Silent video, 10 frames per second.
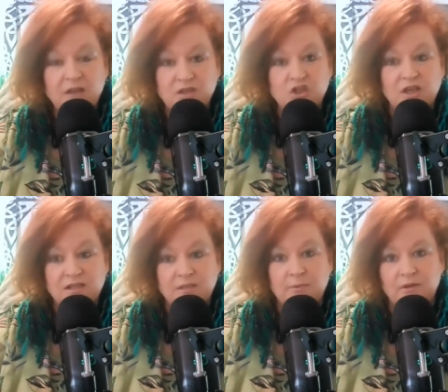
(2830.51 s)

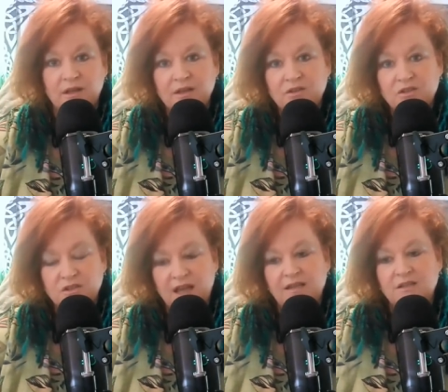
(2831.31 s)
suggestible
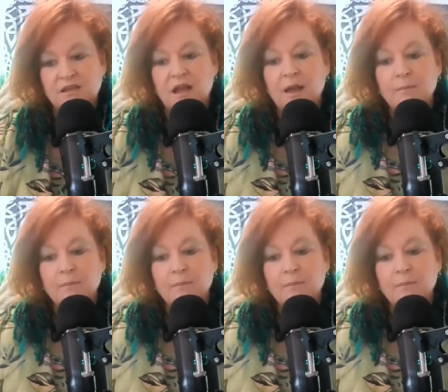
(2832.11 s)
state.